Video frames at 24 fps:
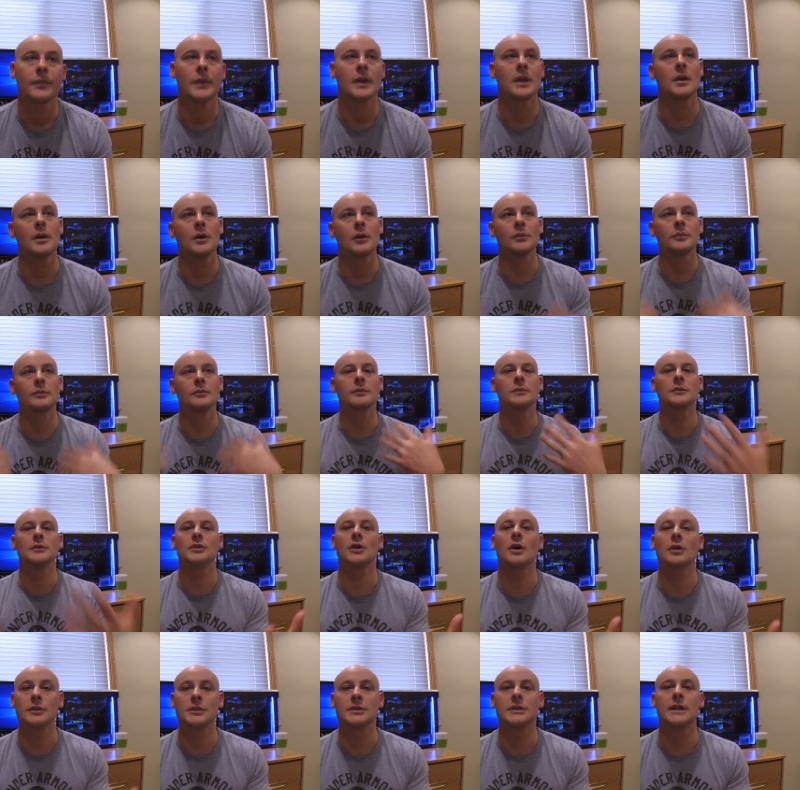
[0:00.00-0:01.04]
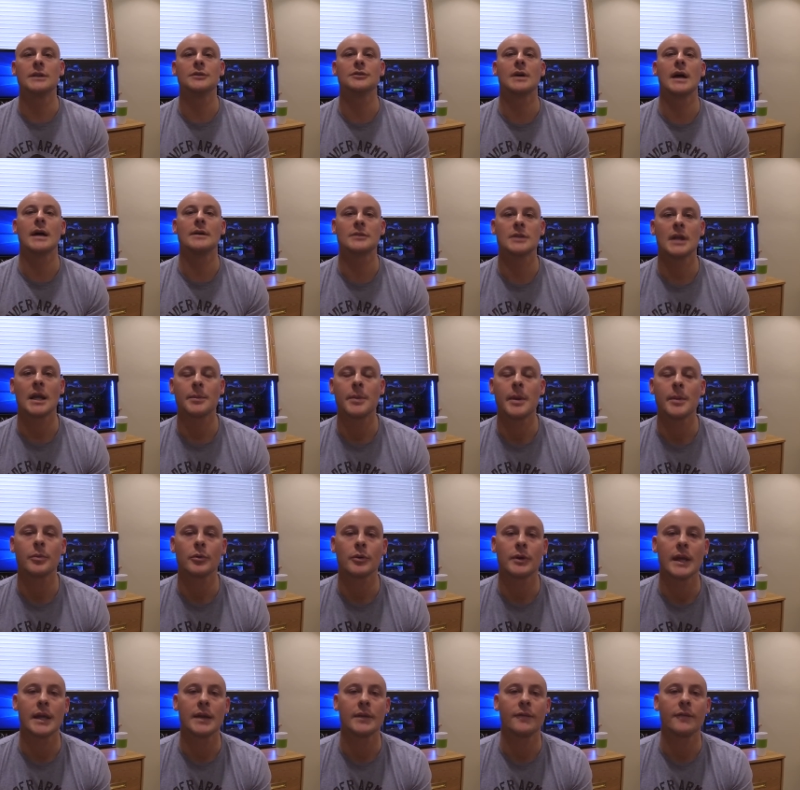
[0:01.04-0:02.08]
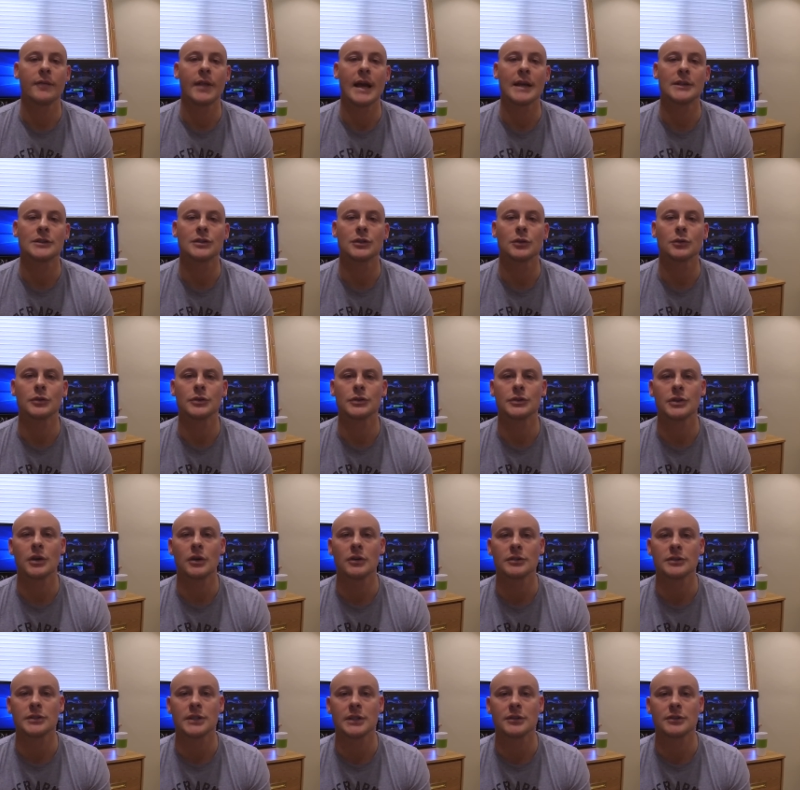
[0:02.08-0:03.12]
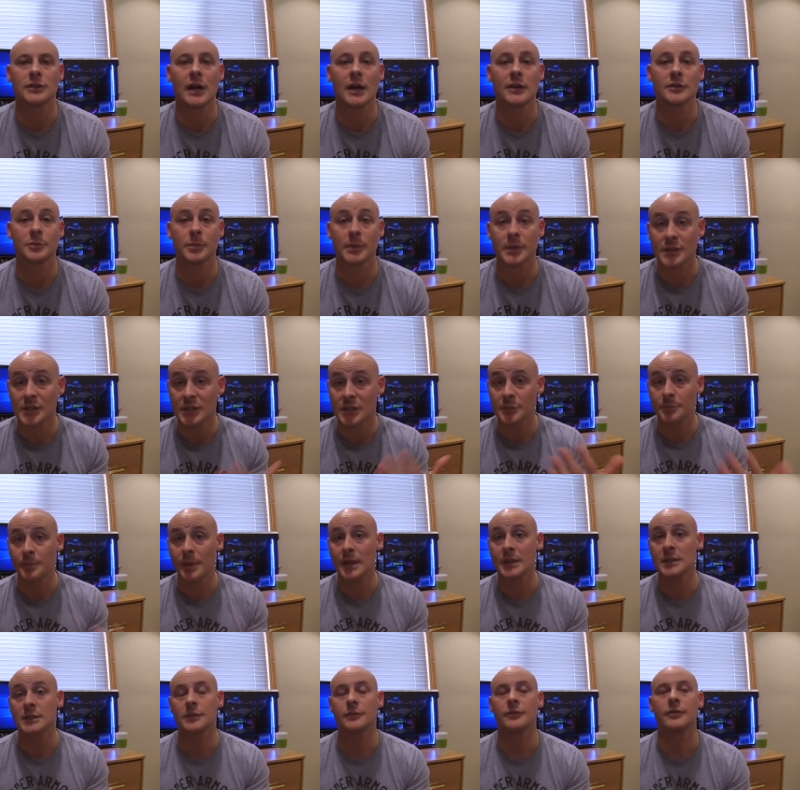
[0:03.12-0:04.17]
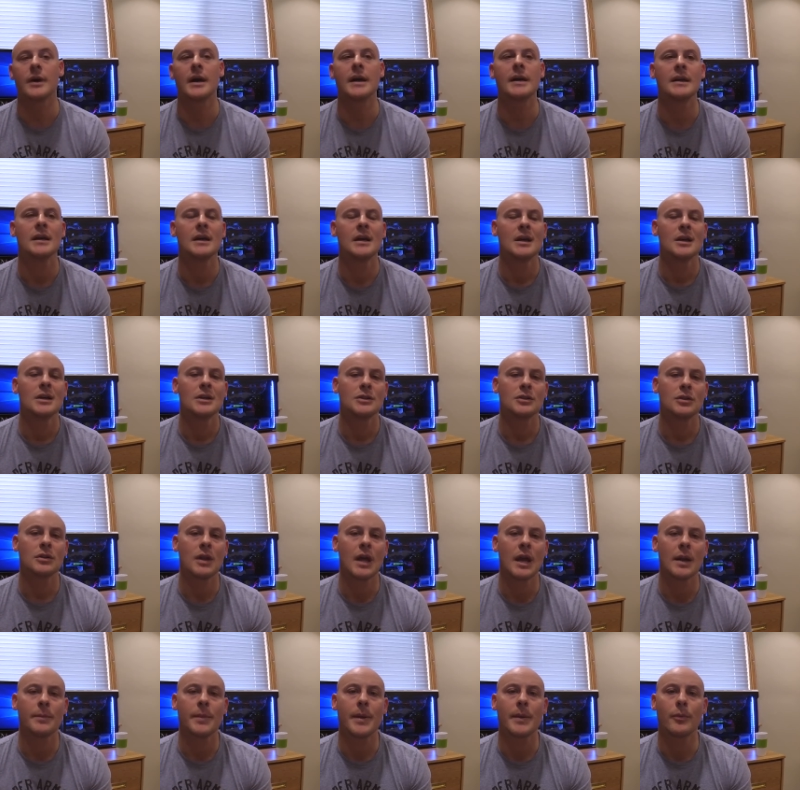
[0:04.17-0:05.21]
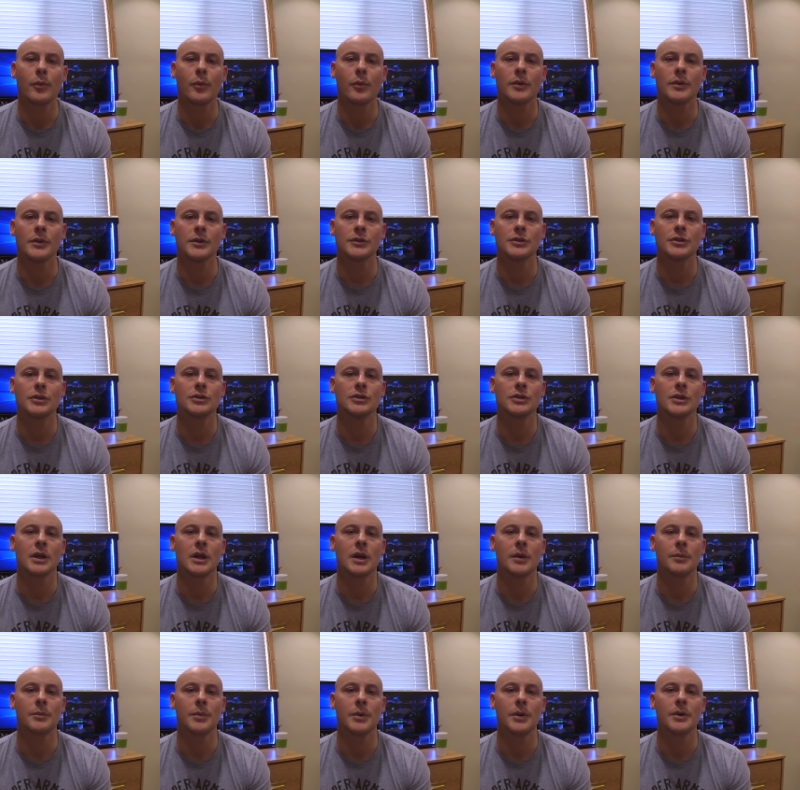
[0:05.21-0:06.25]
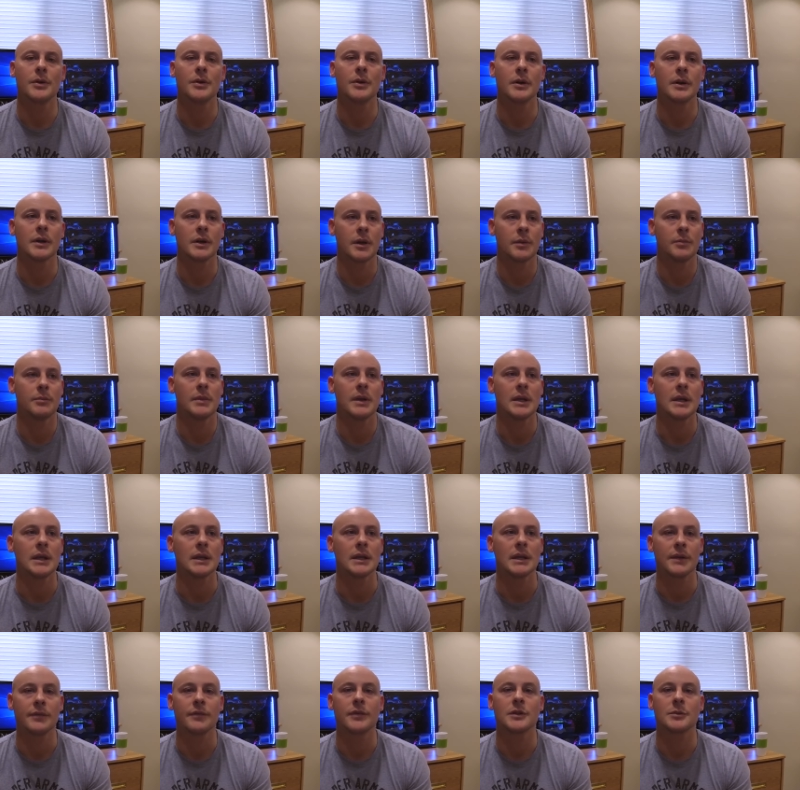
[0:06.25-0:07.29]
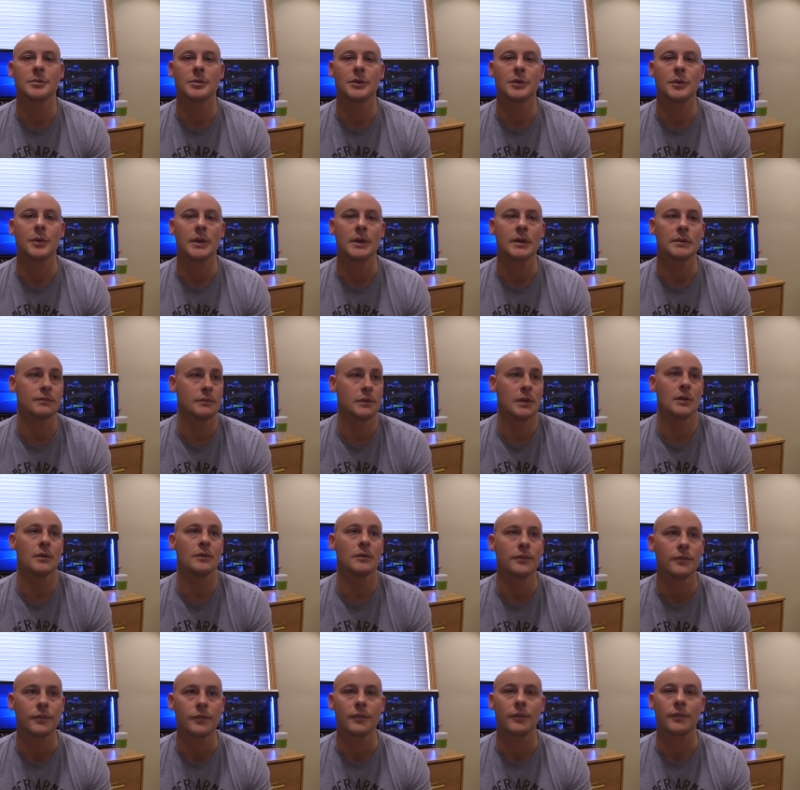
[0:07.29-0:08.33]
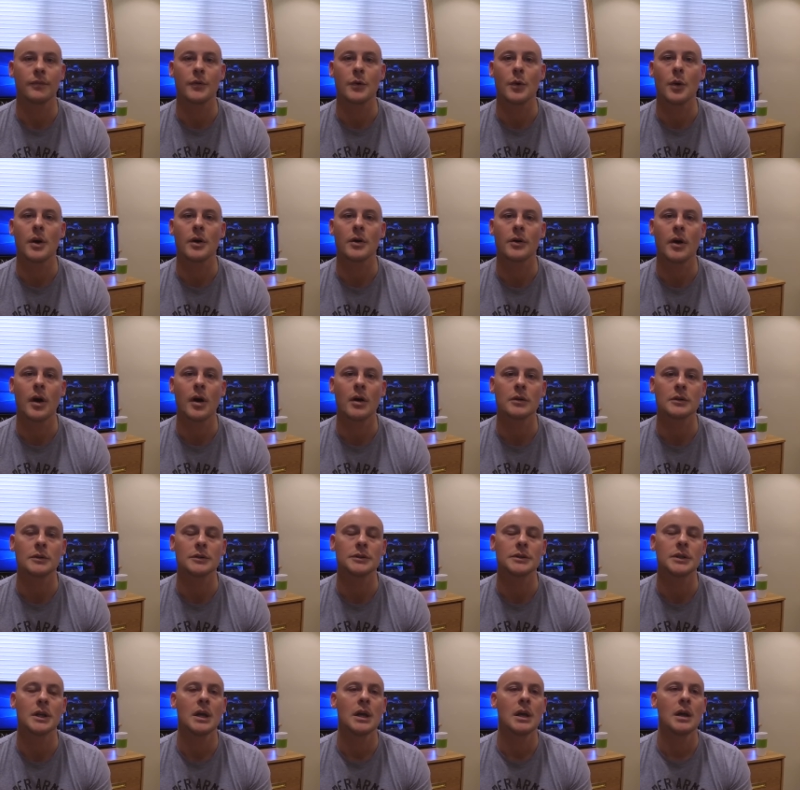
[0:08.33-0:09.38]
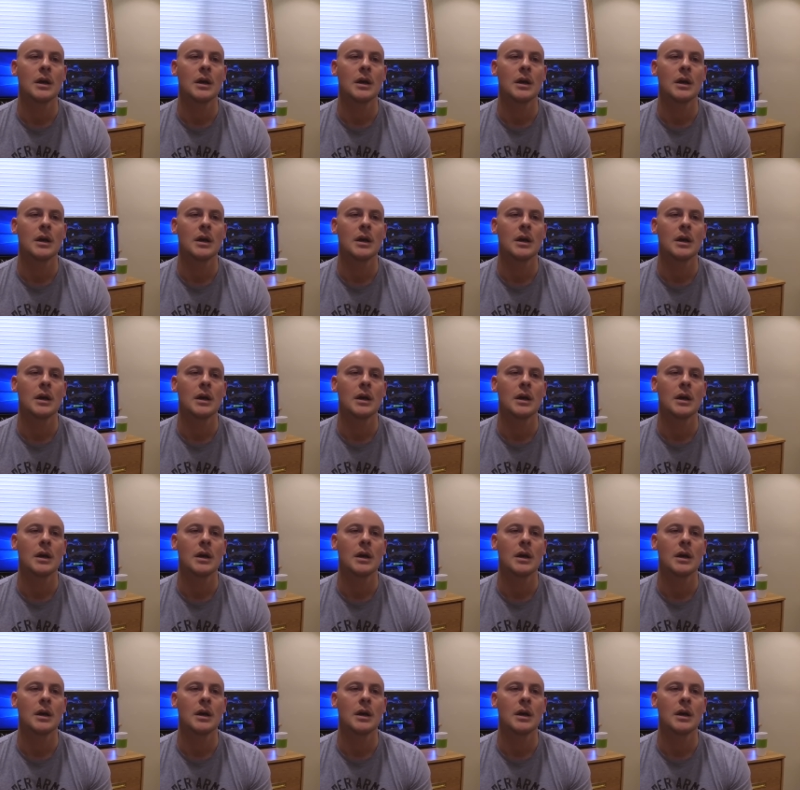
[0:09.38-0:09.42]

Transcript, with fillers: you know solid state drives. A lot of people are getting flash storage solid state drives, but it's expensive, right? So a lot of people when they're choosing a computer, it could mean the difference between you know few hundred dollars.